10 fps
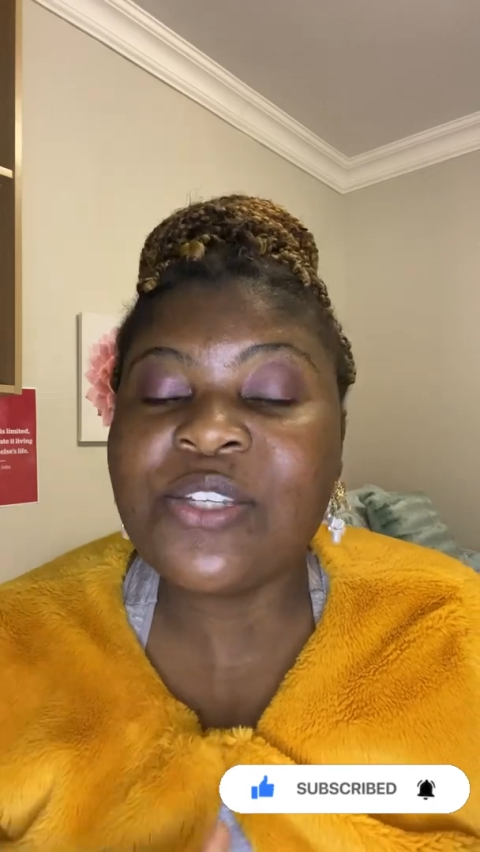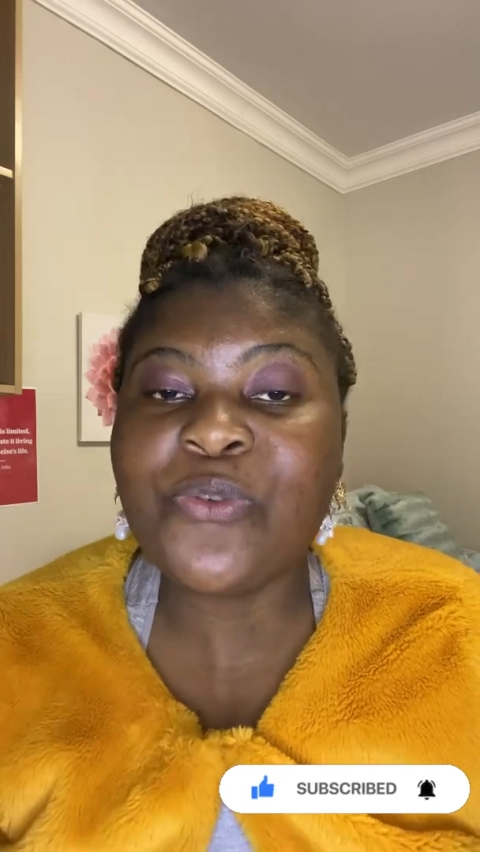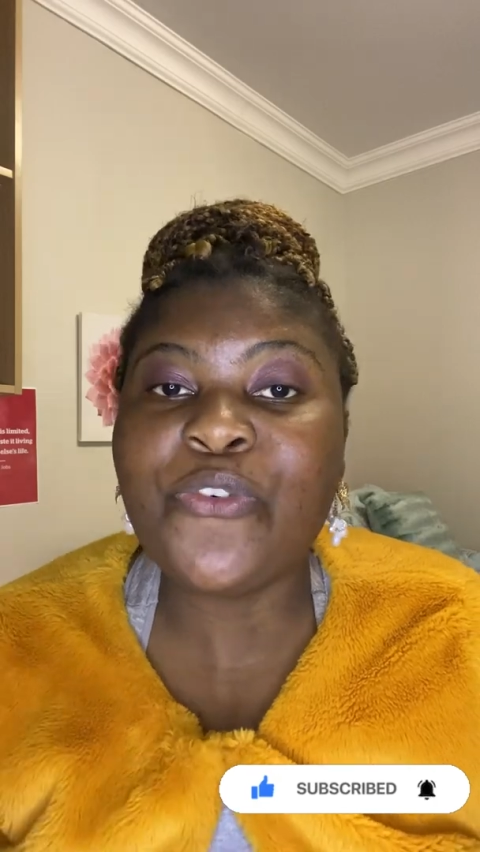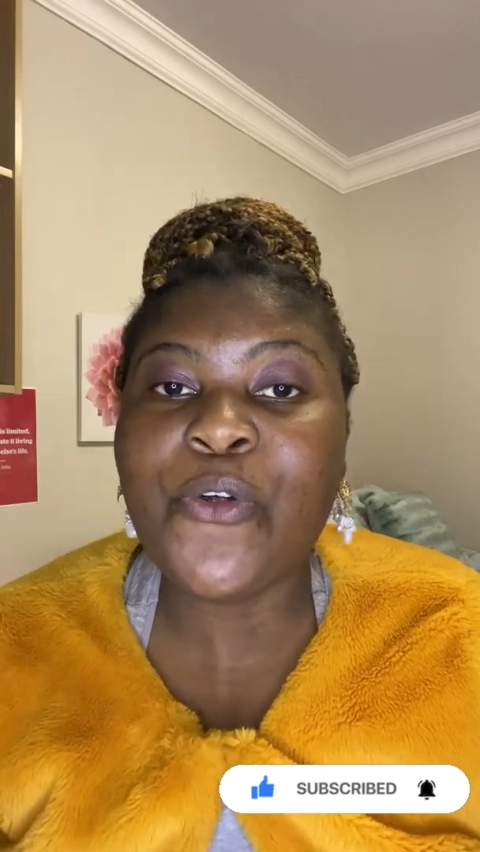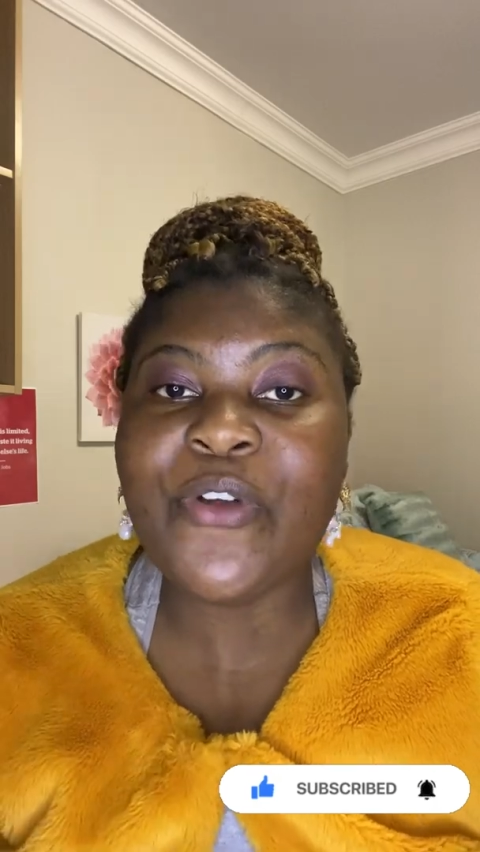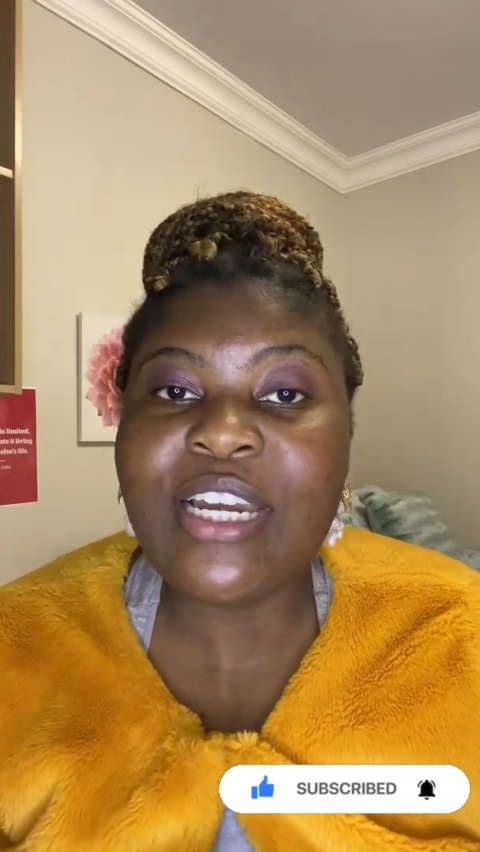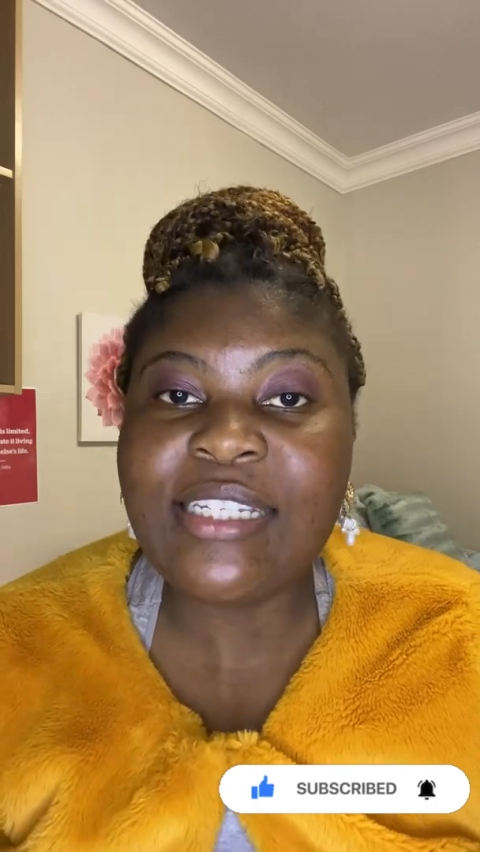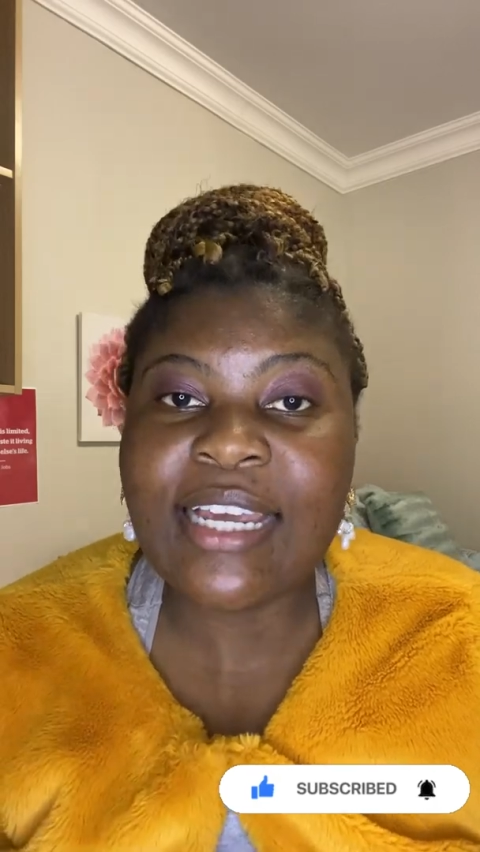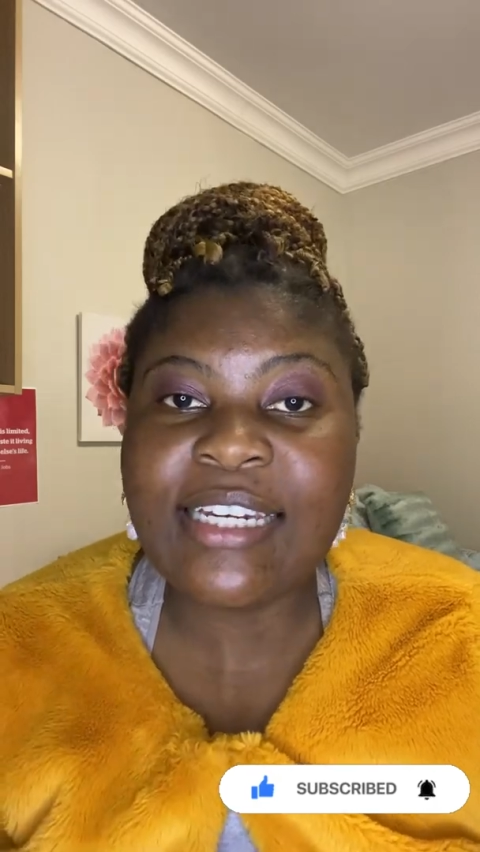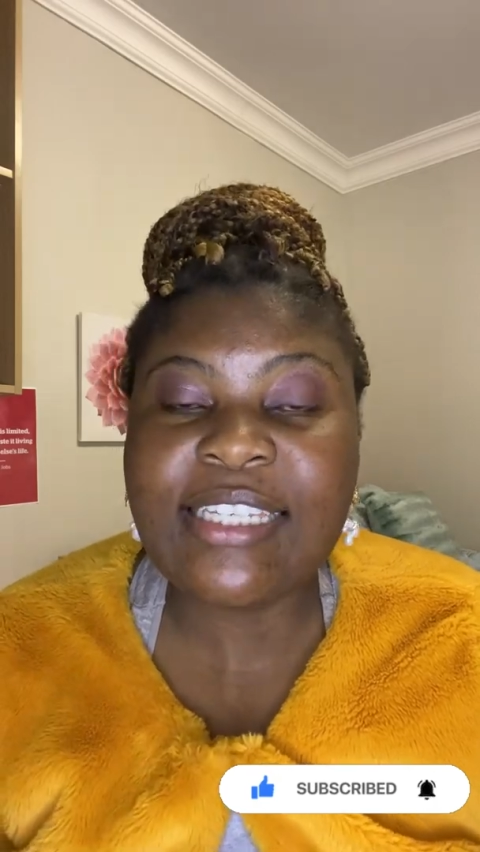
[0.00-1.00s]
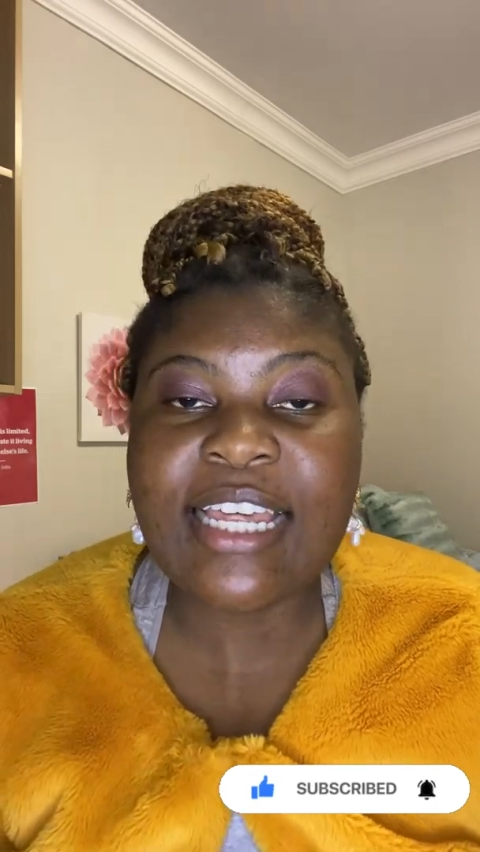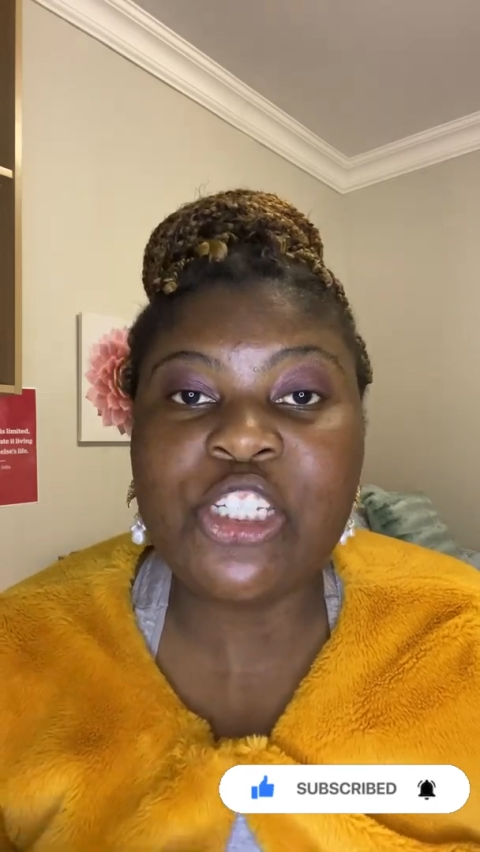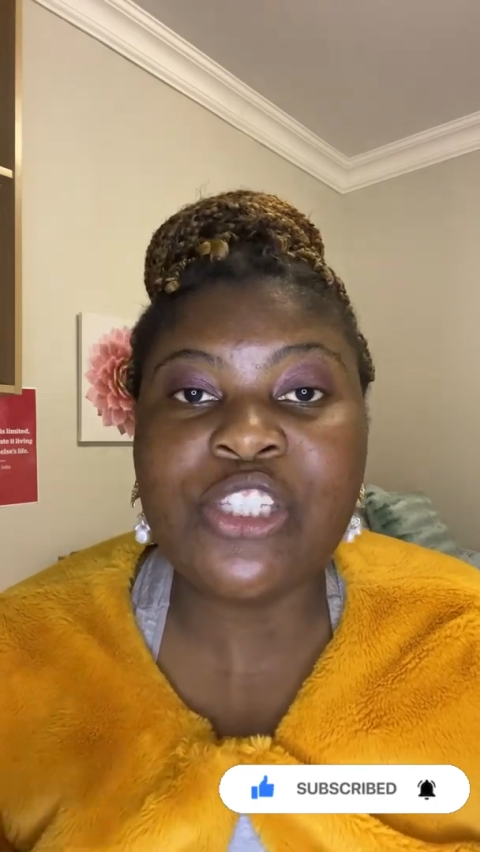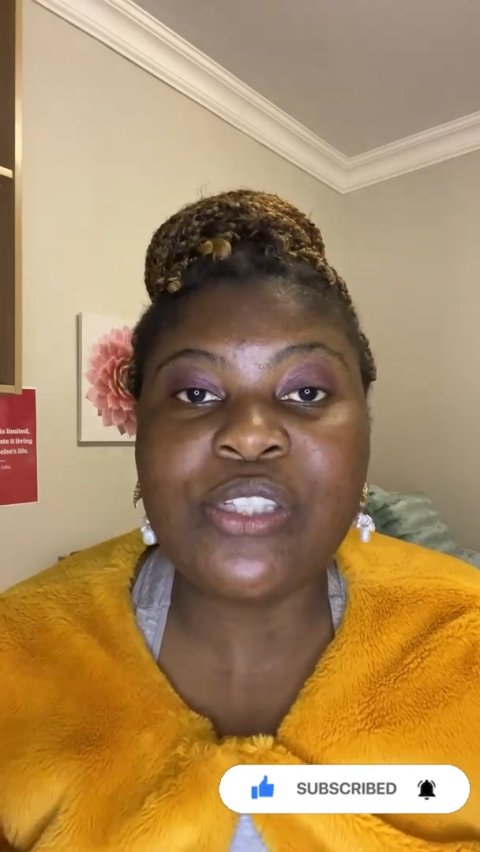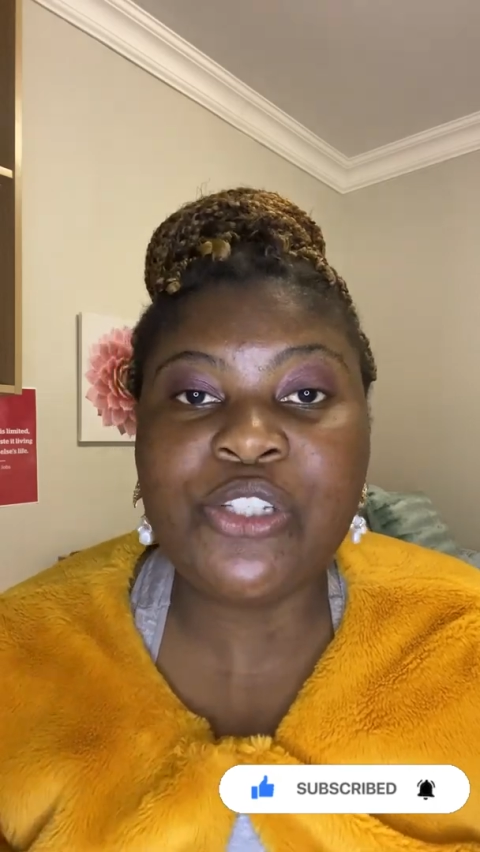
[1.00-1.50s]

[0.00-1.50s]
we've already said that